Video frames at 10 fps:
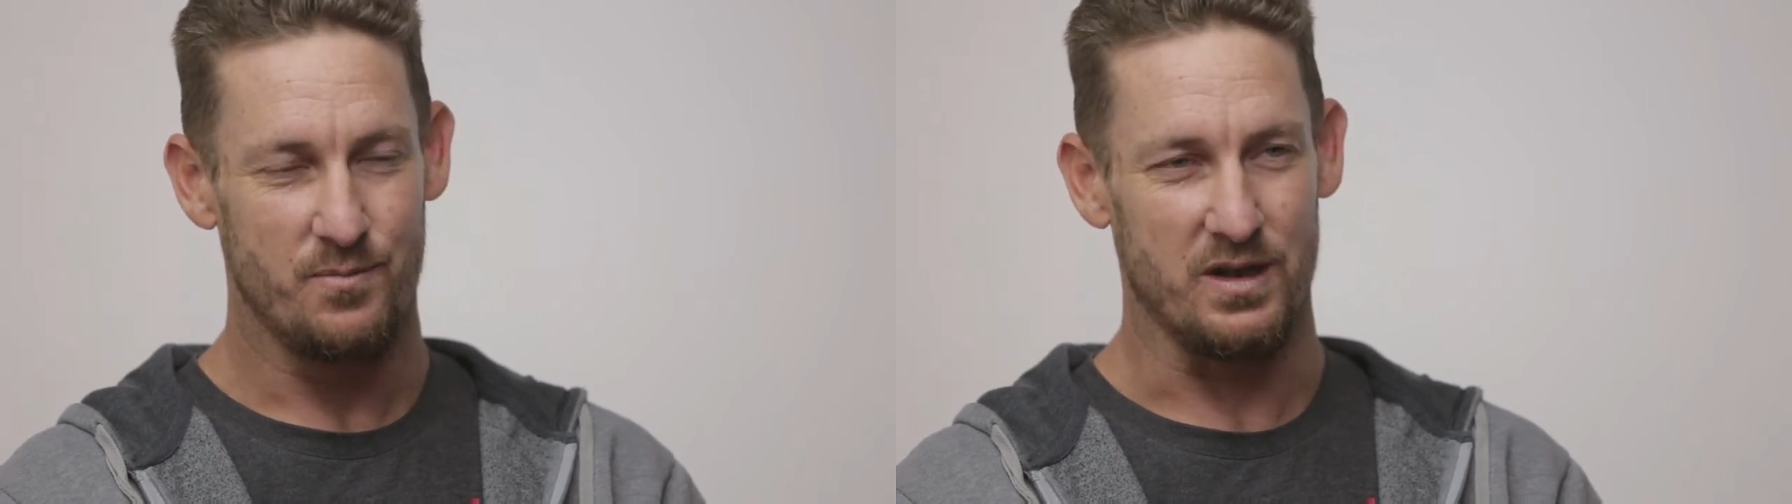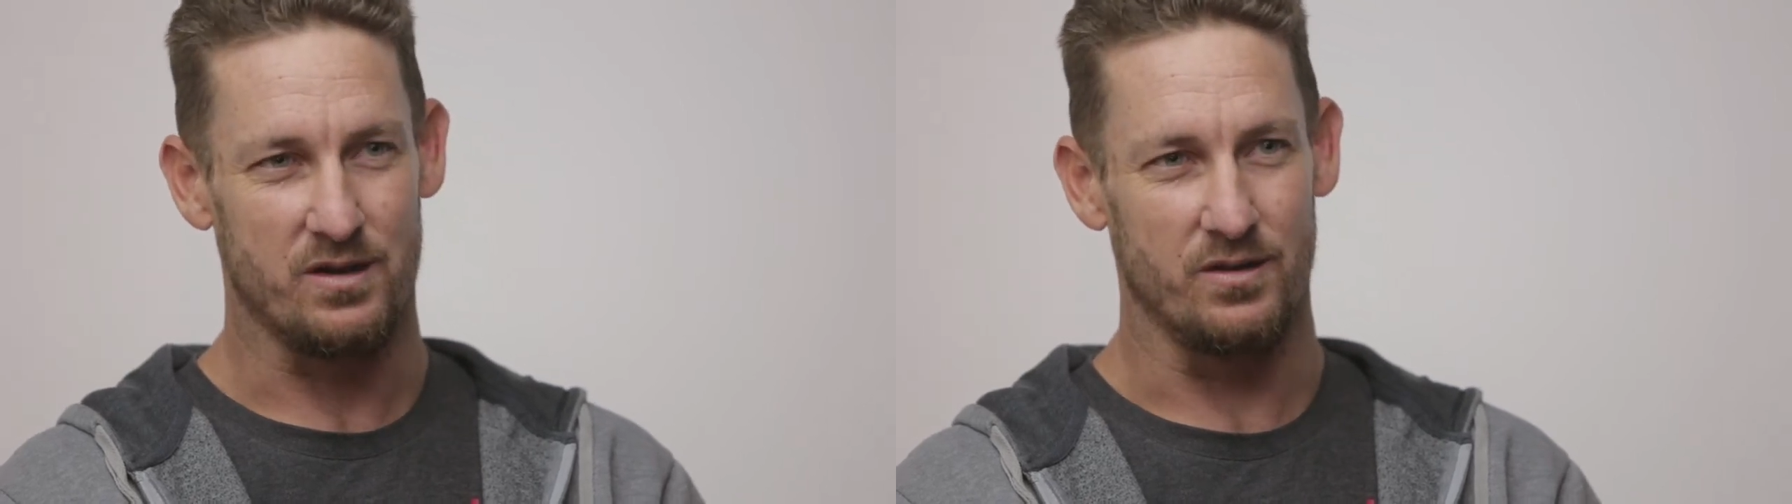
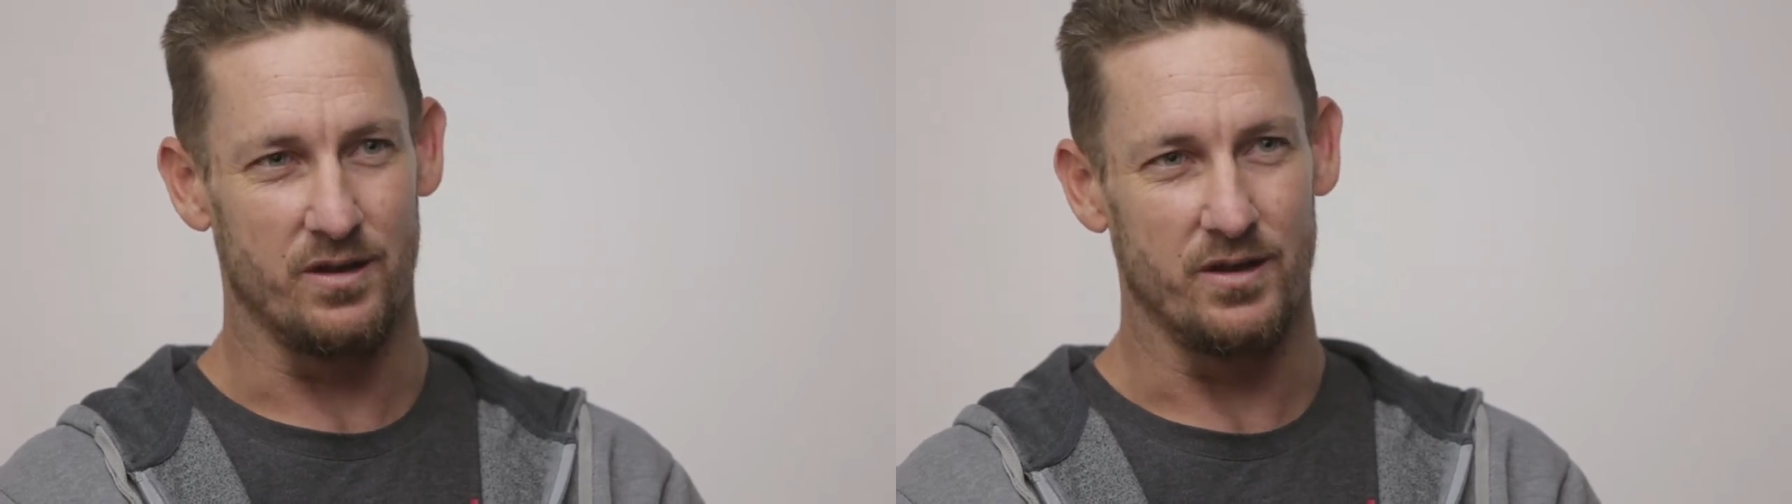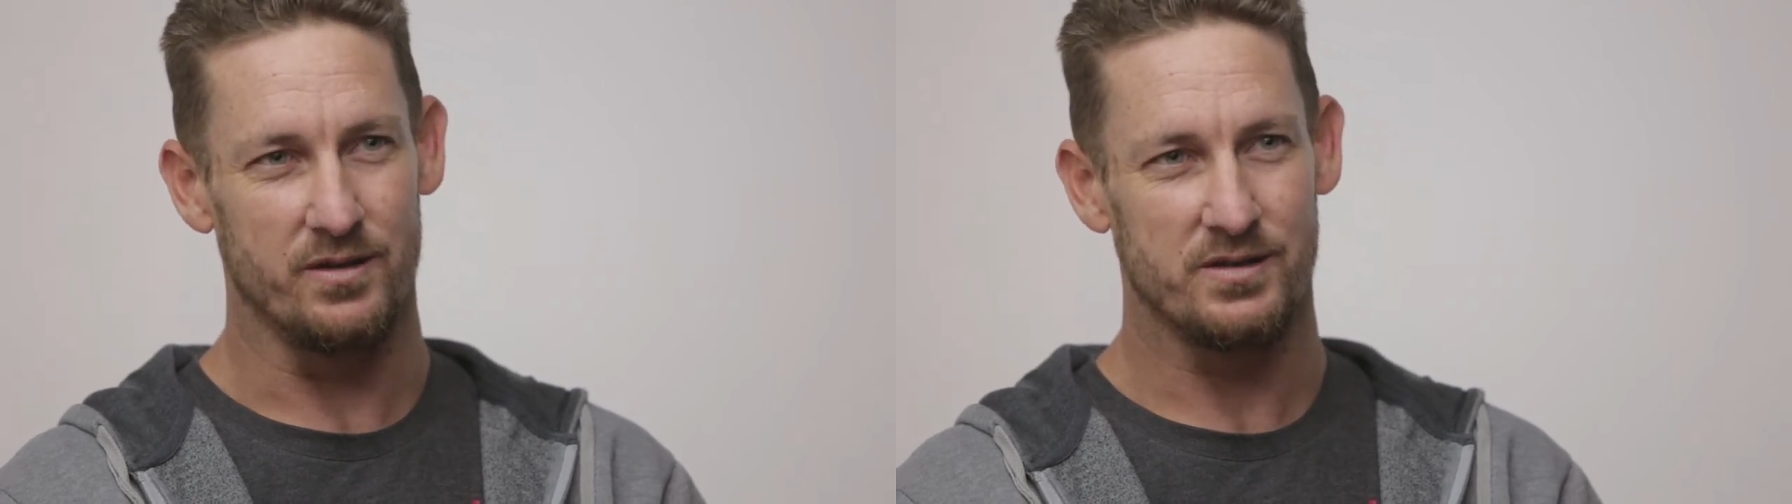
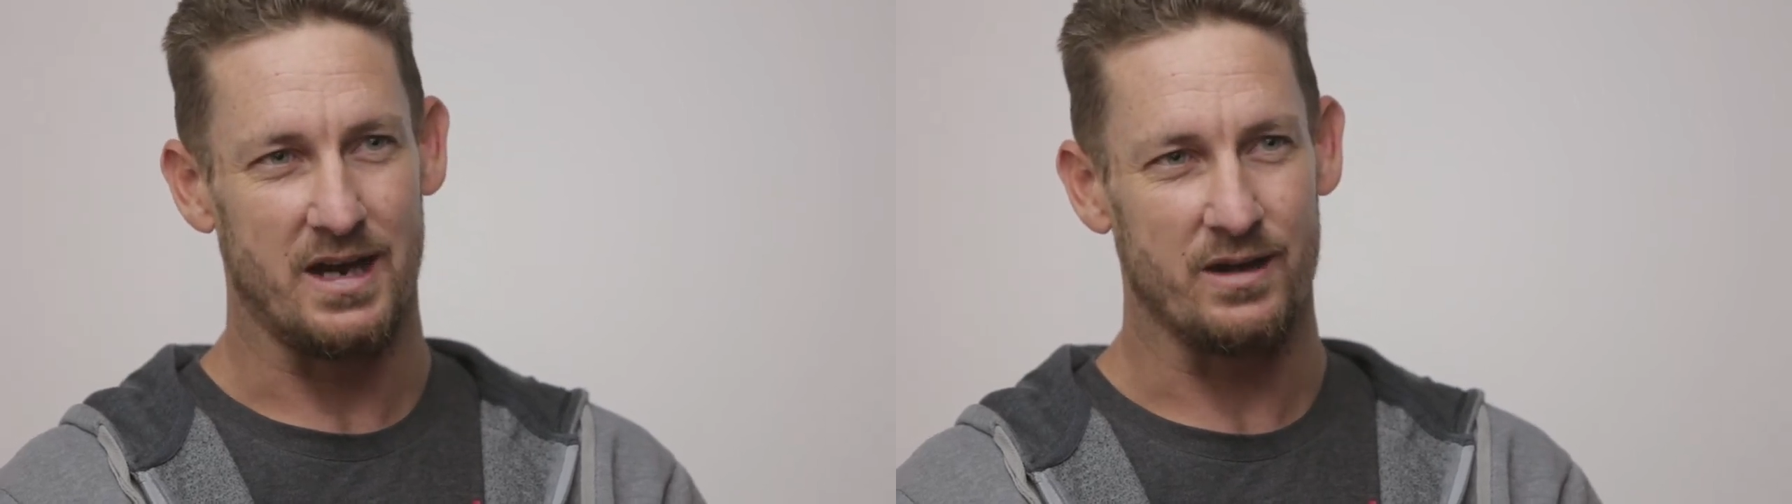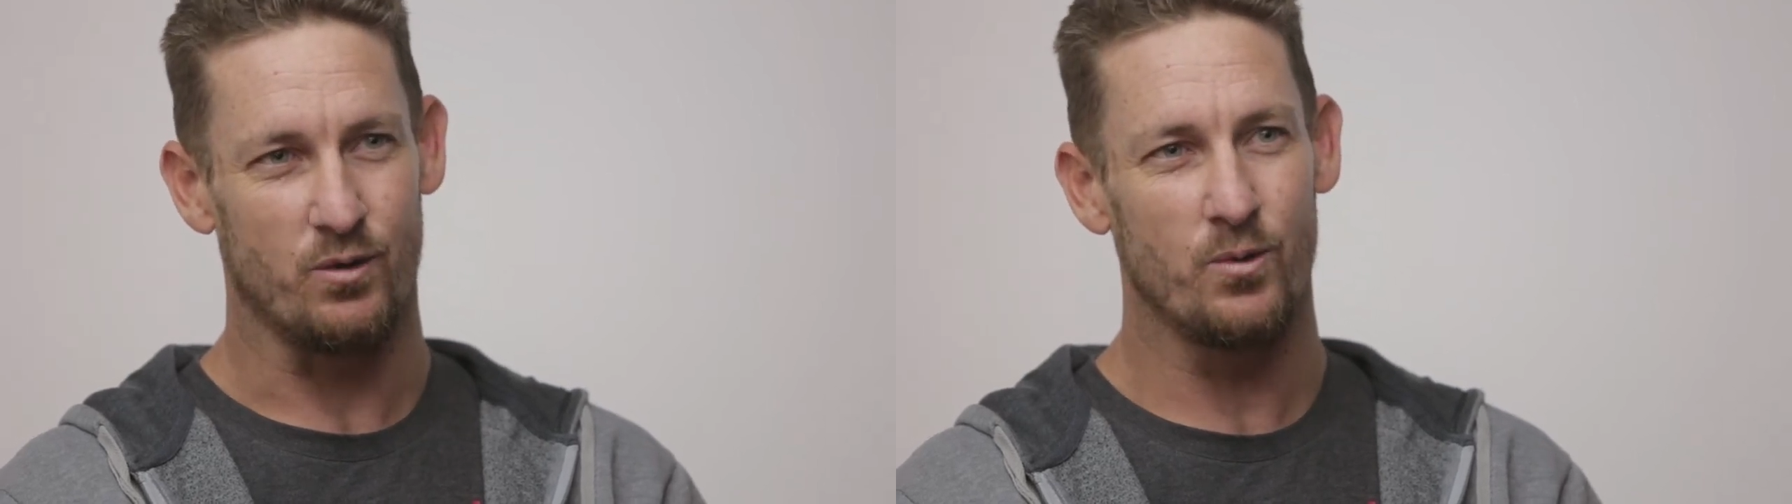because
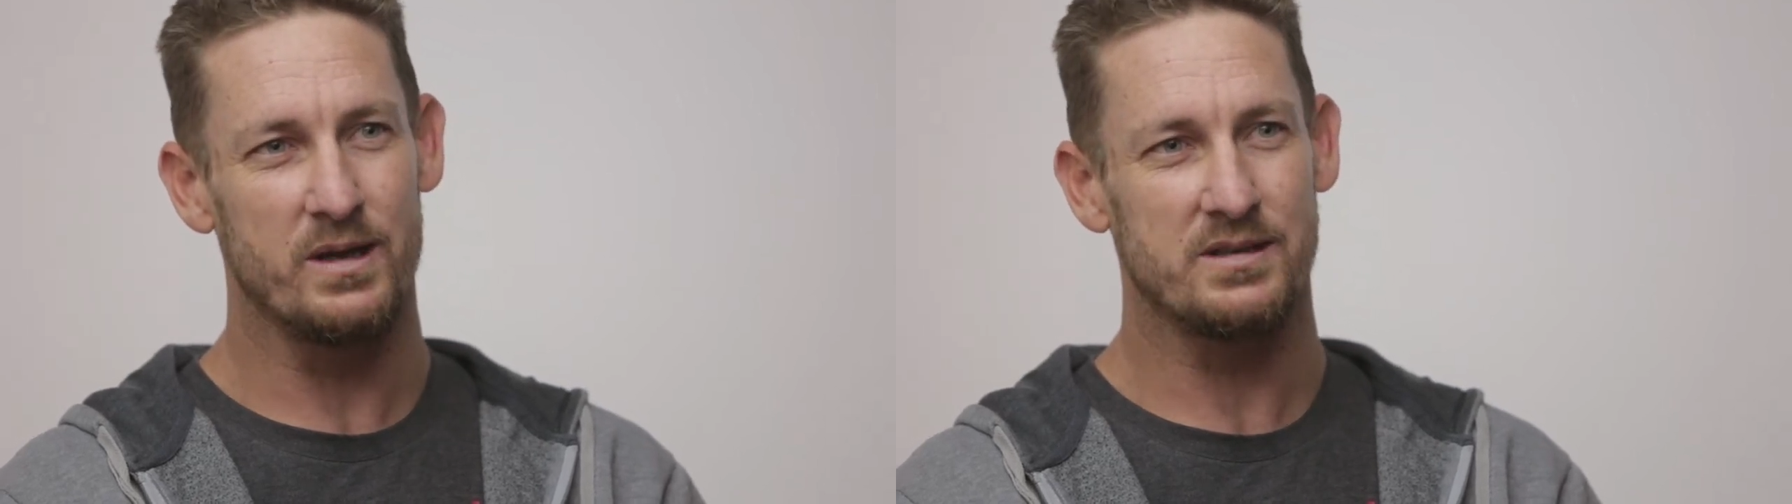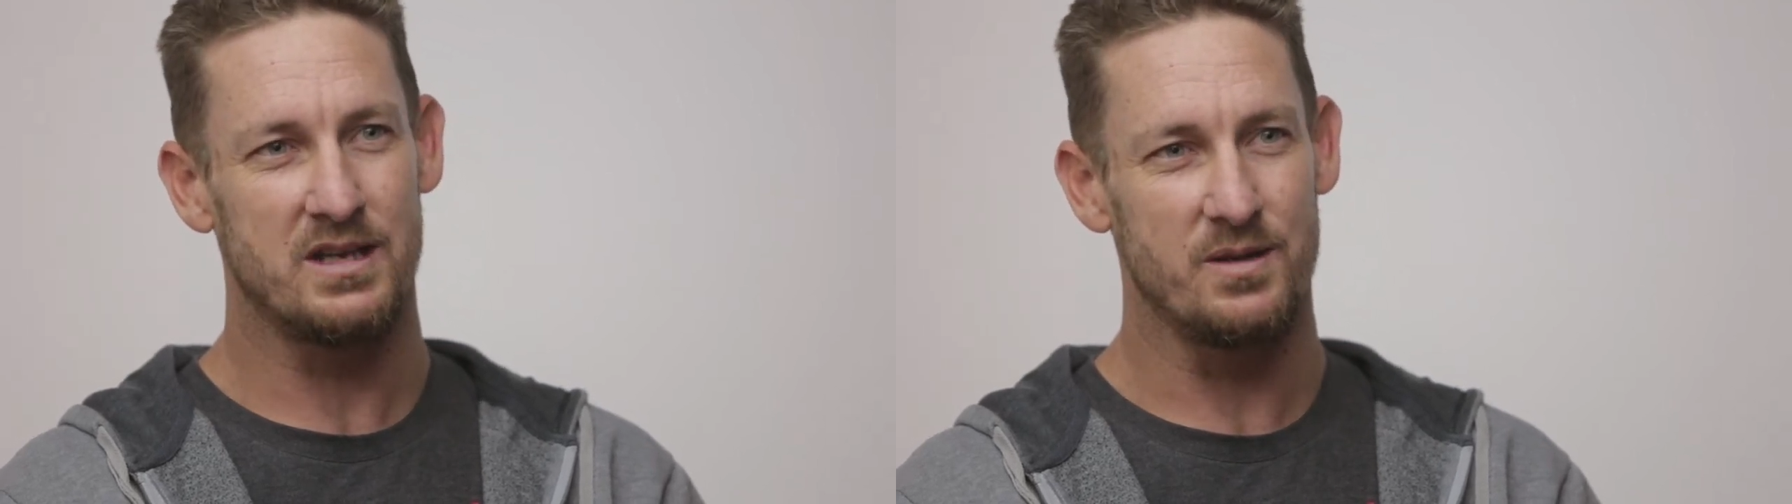I'd
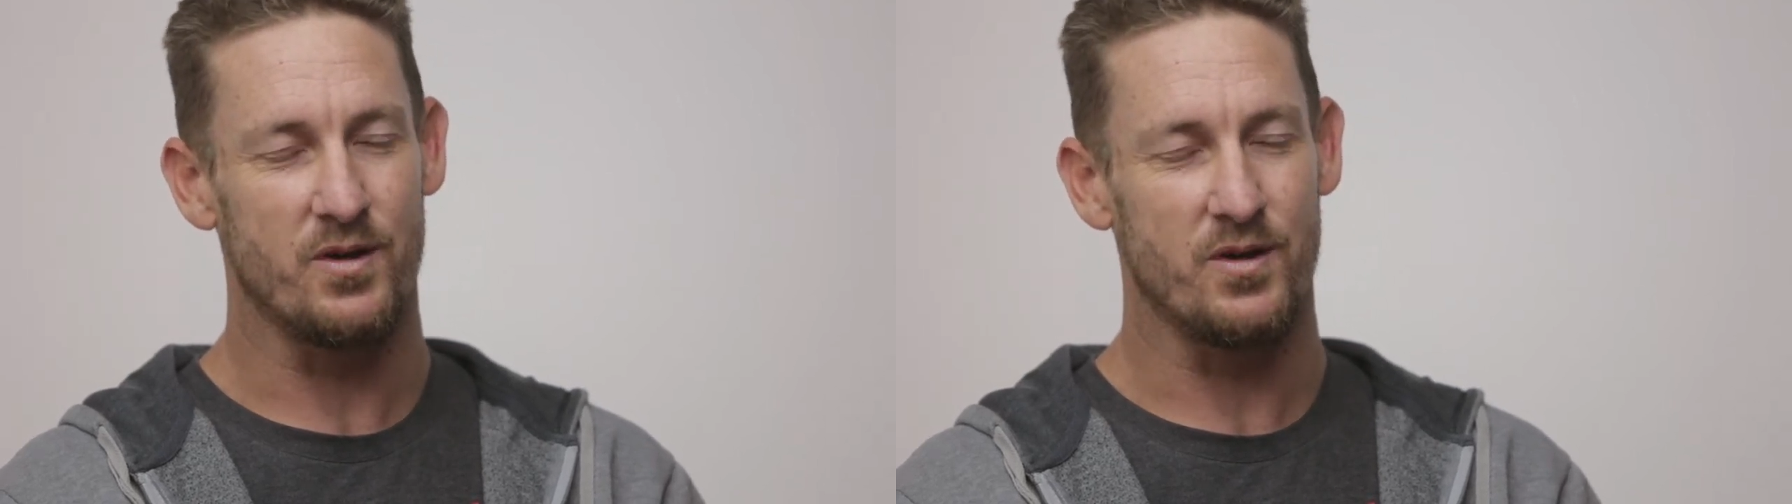always keep